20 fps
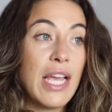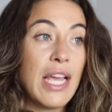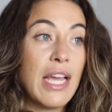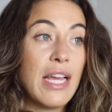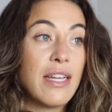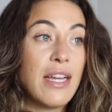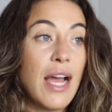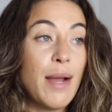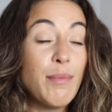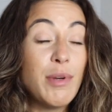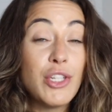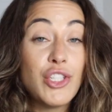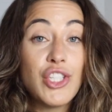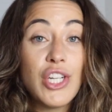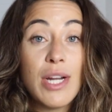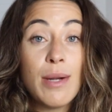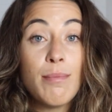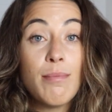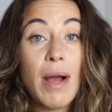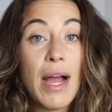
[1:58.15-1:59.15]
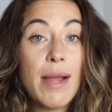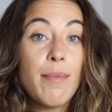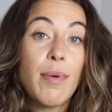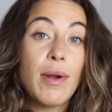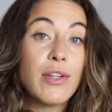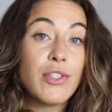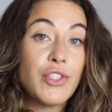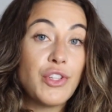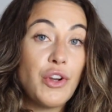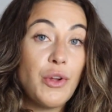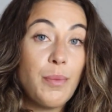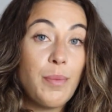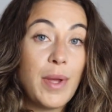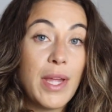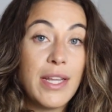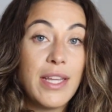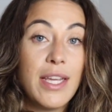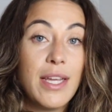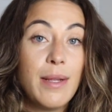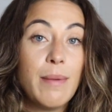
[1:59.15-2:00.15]
And I'm gonna share my personal
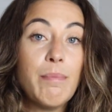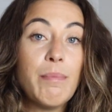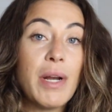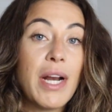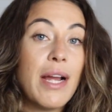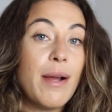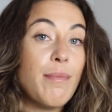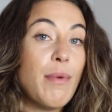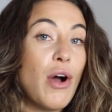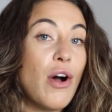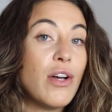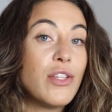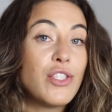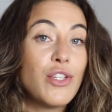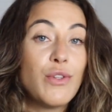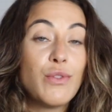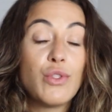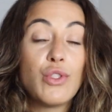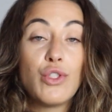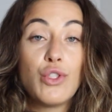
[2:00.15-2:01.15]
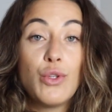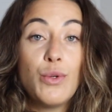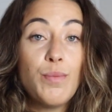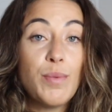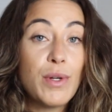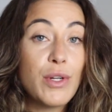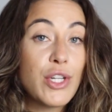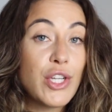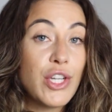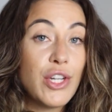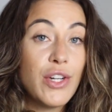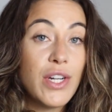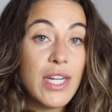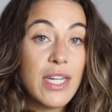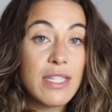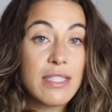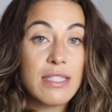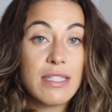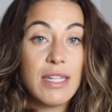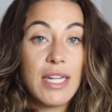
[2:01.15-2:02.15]
opinion, but I'm also super
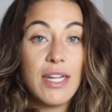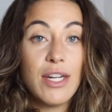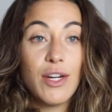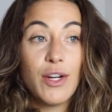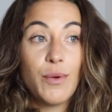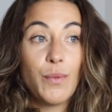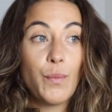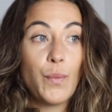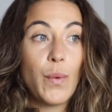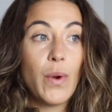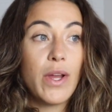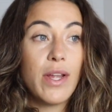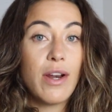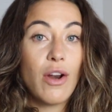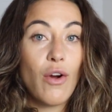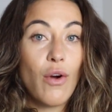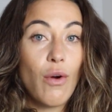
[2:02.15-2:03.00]
curious to hear what